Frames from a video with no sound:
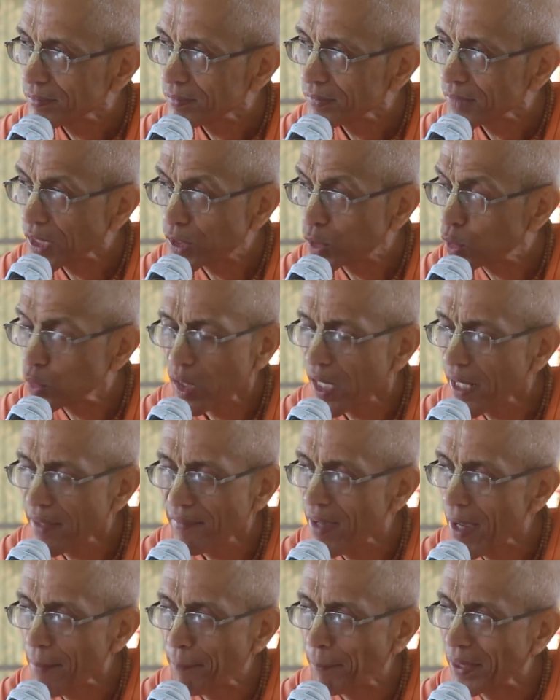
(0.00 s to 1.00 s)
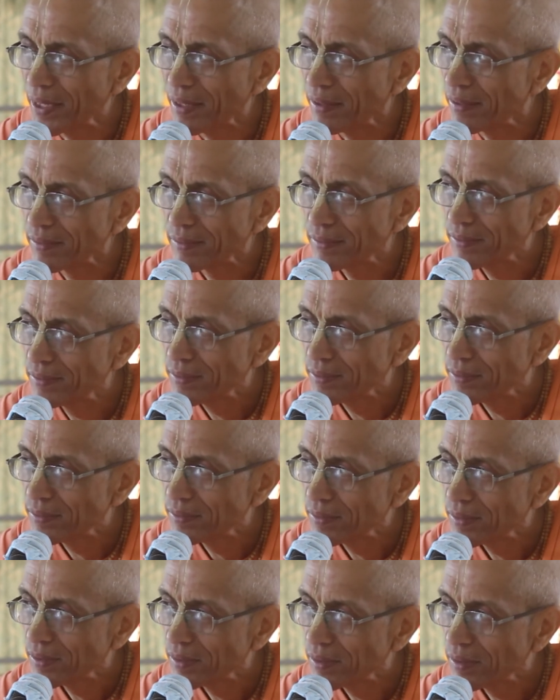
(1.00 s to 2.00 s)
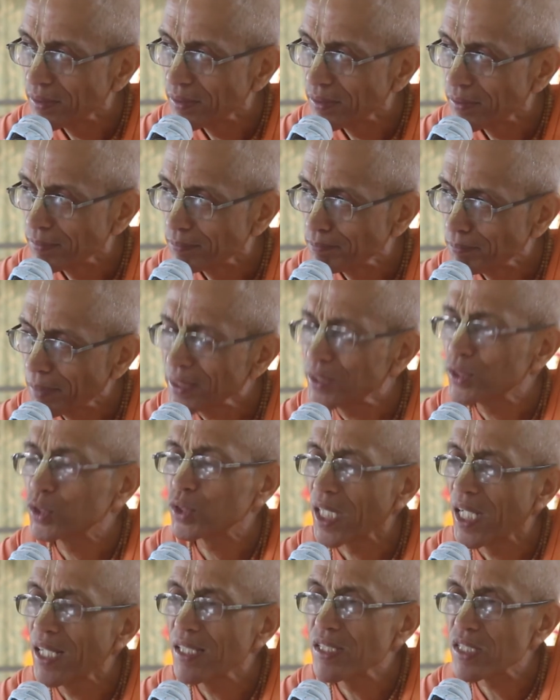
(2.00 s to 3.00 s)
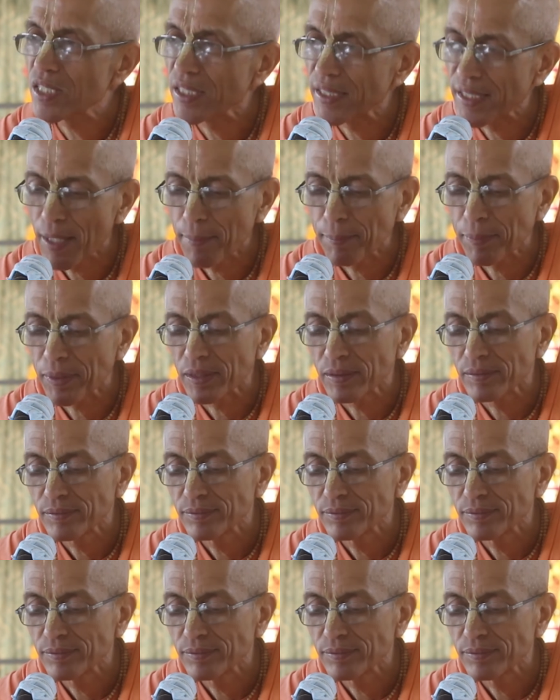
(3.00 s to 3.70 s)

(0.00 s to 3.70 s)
It should not have happened. By chance it happened.